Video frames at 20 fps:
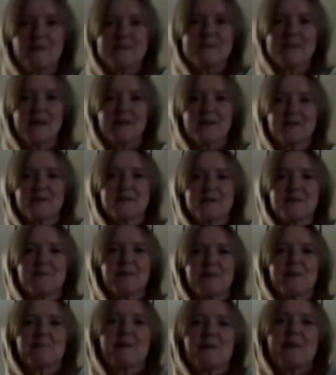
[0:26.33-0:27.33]
of sessions
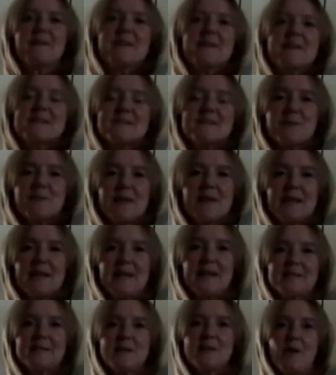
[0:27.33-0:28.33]
with me, this sort of
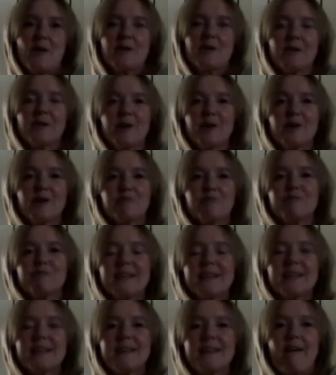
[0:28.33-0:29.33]
leads on
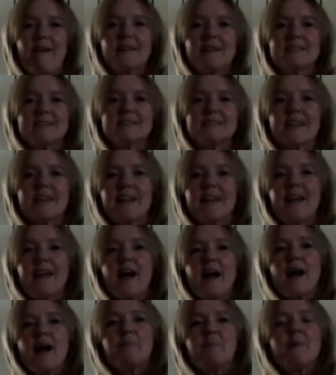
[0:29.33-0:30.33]
really nicely.
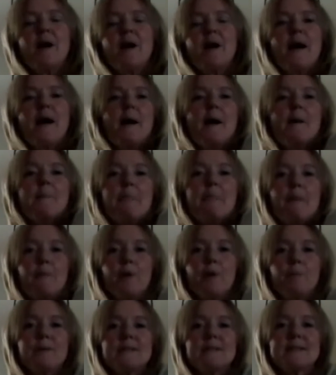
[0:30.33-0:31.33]

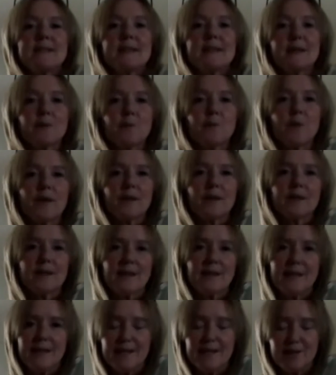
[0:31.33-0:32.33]
We'll be sticking with
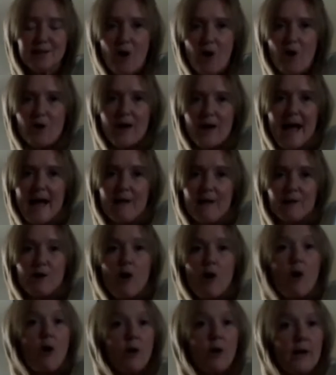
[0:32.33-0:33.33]
the
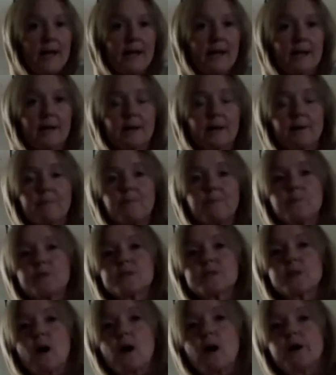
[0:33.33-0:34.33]
non-alcoholic
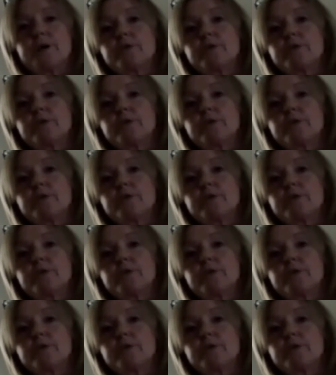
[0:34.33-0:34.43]
side